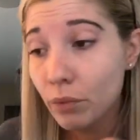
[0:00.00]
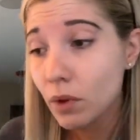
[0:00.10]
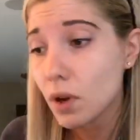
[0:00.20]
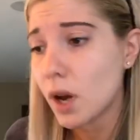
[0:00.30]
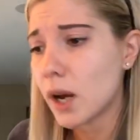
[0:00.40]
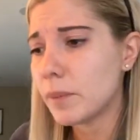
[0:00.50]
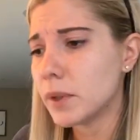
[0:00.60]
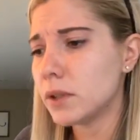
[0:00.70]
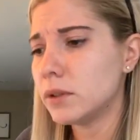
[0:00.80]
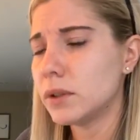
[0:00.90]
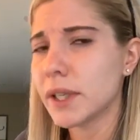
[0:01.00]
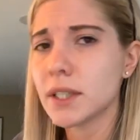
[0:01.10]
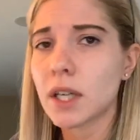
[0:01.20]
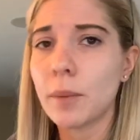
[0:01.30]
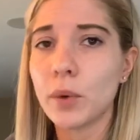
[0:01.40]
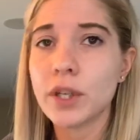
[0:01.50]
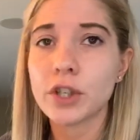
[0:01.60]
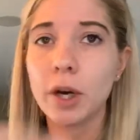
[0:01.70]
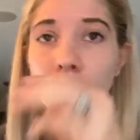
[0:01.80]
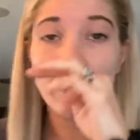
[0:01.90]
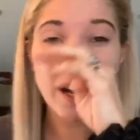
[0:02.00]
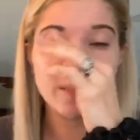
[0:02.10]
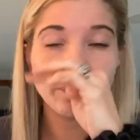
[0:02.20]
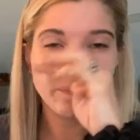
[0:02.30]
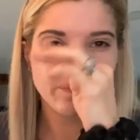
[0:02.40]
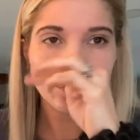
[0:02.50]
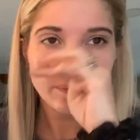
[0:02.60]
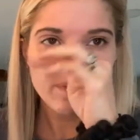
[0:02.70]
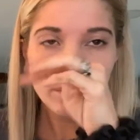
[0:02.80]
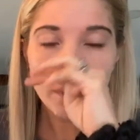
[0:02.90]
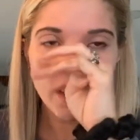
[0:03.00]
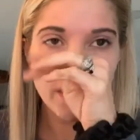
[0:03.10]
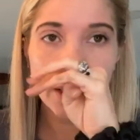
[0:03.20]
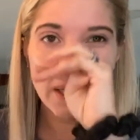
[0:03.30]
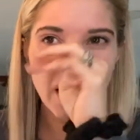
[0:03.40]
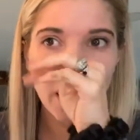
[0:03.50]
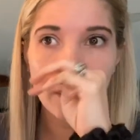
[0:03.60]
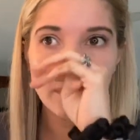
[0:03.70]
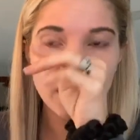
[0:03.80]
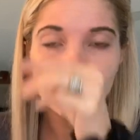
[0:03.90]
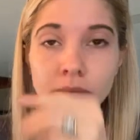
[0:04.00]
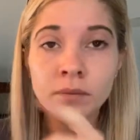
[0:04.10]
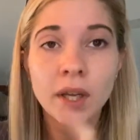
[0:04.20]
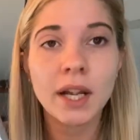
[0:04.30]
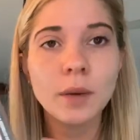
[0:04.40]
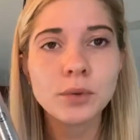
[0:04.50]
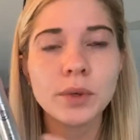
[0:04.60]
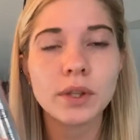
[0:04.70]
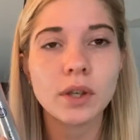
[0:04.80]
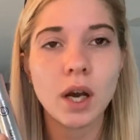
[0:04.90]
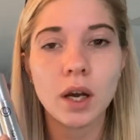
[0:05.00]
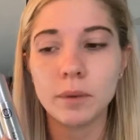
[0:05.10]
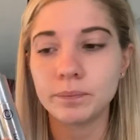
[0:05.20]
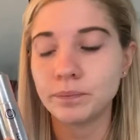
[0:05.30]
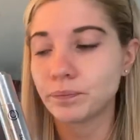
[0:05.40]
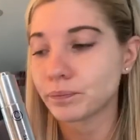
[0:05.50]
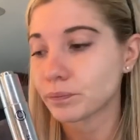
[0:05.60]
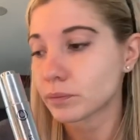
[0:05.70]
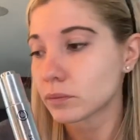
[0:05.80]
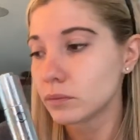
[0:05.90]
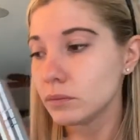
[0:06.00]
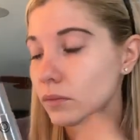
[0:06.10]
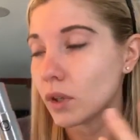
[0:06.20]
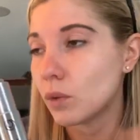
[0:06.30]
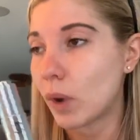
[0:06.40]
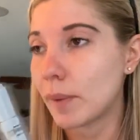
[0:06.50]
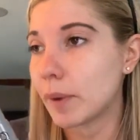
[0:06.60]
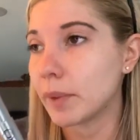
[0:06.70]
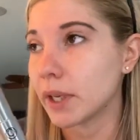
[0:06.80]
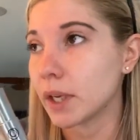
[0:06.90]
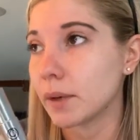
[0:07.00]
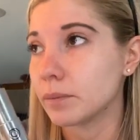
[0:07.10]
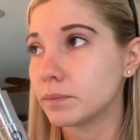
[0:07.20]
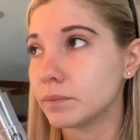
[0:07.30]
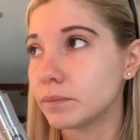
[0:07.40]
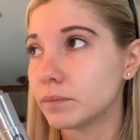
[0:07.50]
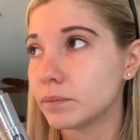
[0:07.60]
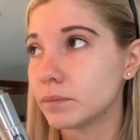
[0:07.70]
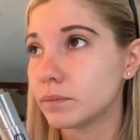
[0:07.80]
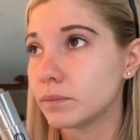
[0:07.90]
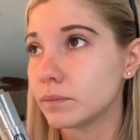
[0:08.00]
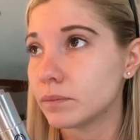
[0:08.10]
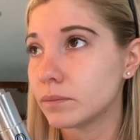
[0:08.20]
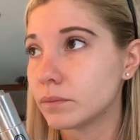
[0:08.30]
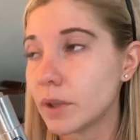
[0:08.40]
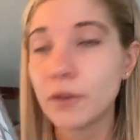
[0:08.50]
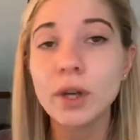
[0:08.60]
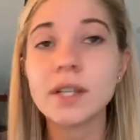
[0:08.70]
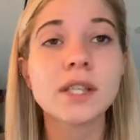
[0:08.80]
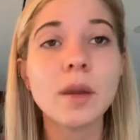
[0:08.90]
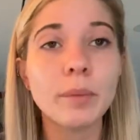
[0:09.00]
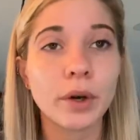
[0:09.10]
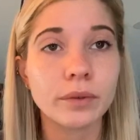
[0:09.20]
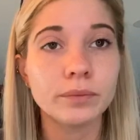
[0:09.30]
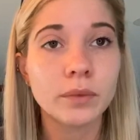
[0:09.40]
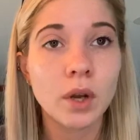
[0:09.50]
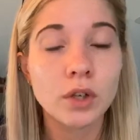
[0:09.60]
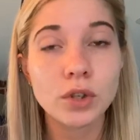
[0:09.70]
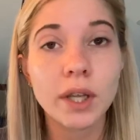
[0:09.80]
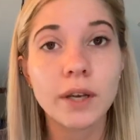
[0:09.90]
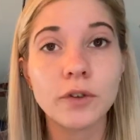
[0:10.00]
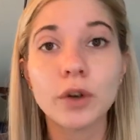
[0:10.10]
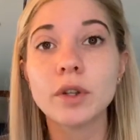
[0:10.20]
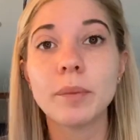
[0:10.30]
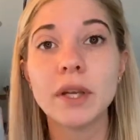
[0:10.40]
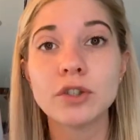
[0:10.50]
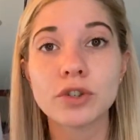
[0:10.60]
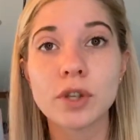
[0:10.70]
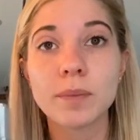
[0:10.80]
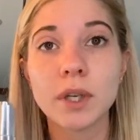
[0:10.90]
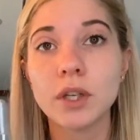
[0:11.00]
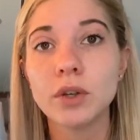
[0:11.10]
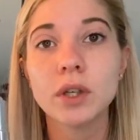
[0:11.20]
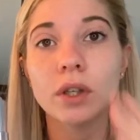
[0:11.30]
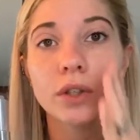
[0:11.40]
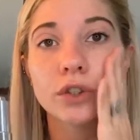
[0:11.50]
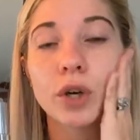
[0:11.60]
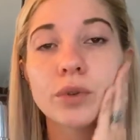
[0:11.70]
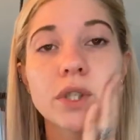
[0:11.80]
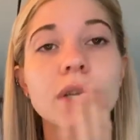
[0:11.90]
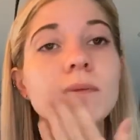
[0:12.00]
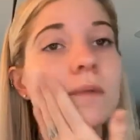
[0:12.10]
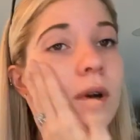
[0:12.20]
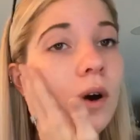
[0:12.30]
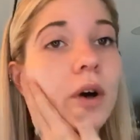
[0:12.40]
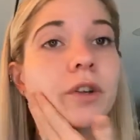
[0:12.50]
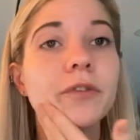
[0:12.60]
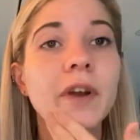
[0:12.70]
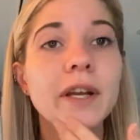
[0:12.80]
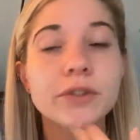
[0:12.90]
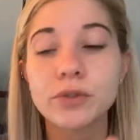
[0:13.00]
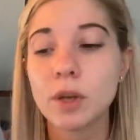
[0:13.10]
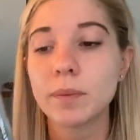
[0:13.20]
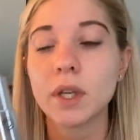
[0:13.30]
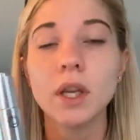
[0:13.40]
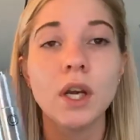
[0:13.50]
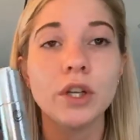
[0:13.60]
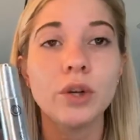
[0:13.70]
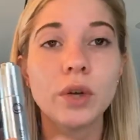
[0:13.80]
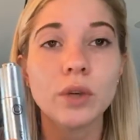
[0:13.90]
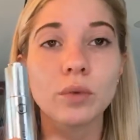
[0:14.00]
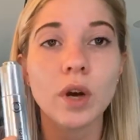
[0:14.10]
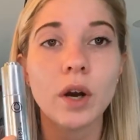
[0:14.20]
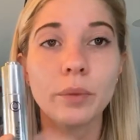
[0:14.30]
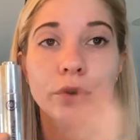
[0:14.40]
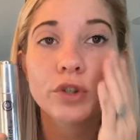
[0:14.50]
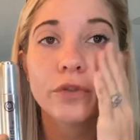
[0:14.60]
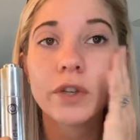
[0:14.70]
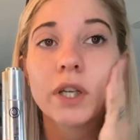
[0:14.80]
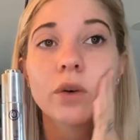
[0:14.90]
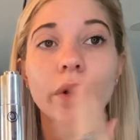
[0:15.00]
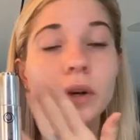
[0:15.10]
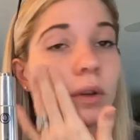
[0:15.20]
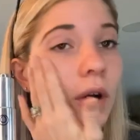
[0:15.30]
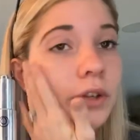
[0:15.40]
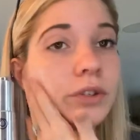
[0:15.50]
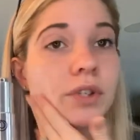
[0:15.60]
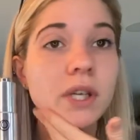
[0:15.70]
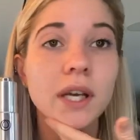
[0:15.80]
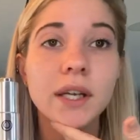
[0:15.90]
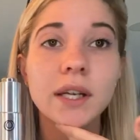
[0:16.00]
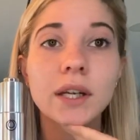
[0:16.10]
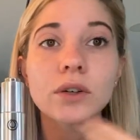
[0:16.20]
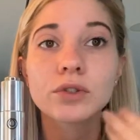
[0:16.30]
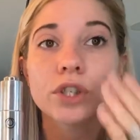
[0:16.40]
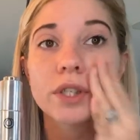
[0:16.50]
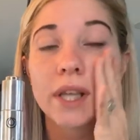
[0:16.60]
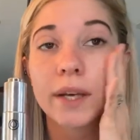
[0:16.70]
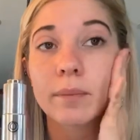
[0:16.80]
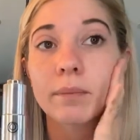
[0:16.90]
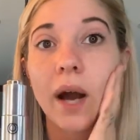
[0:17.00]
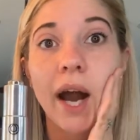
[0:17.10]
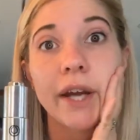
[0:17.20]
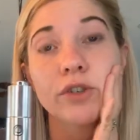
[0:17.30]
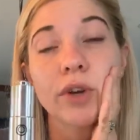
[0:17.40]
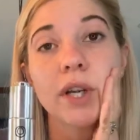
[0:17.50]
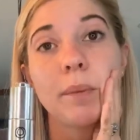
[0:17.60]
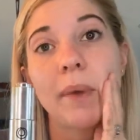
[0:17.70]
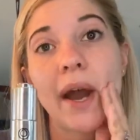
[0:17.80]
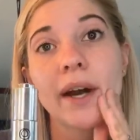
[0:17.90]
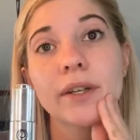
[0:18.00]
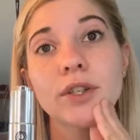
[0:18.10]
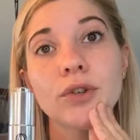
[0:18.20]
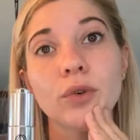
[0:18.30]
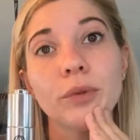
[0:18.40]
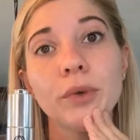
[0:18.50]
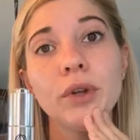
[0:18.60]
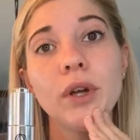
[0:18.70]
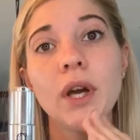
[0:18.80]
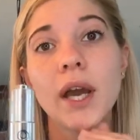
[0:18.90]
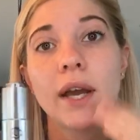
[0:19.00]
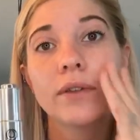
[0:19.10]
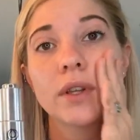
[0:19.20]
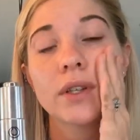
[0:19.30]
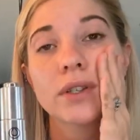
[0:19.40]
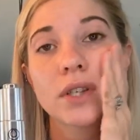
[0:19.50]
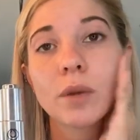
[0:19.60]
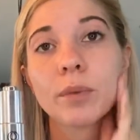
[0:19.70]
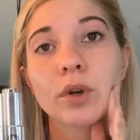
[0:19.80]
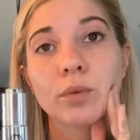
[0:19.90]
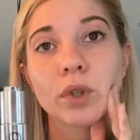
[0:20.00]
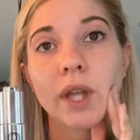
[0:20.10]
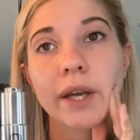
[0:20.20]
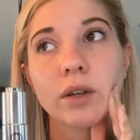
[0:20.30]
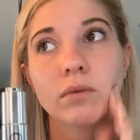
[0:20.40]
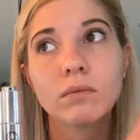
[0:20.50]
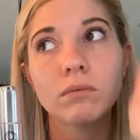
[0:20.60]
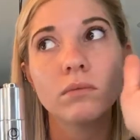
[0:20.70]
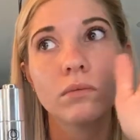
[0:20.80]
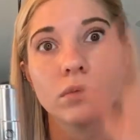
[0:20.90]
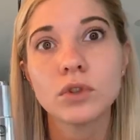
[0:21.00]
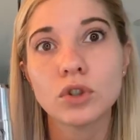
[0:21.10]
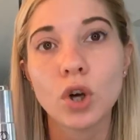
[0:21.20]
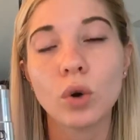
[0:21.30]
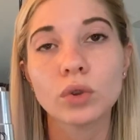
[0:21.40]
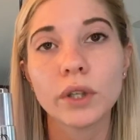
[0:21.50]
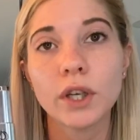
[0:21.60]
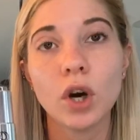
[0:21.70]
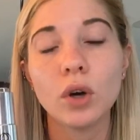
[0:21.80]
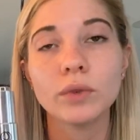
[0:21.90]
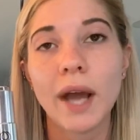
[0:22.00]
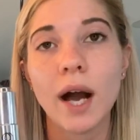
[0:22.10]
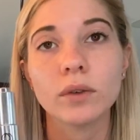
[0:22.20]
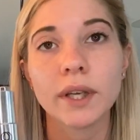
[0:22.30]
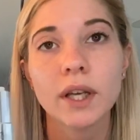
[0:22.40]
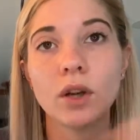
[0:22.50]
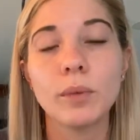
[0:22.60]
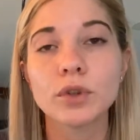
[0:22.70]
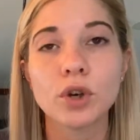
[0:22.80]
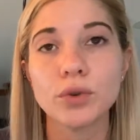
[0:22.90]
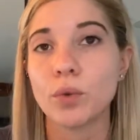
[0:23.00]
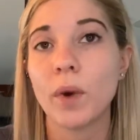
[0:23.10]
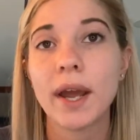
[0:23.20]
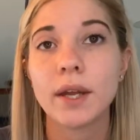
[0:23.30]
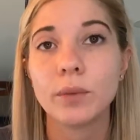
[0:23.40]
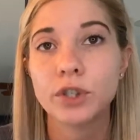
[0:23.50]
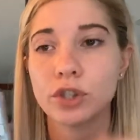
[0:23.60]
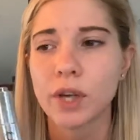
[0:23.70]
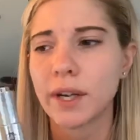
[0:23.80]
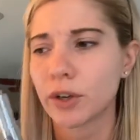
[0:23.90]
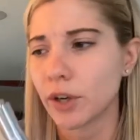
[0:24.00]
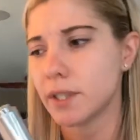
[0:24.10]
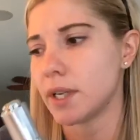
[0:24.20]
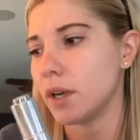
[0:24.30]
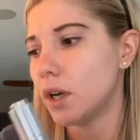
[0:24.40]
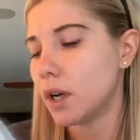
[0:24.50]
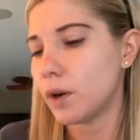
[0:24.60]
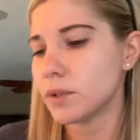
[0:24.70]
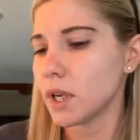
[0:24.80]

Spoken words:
I guess a couple weeks ago, but the it helps with why am I blanking? If you get a sunburn. So like if you're on the beach or something and you get a little toasted on your face or something, you can rub Rejuveniqe oil on your skin and it'll just like hydrate it back to normal, and the sunburn will like totally go down. Like it almost goes away, which is kind of crazy. I was like,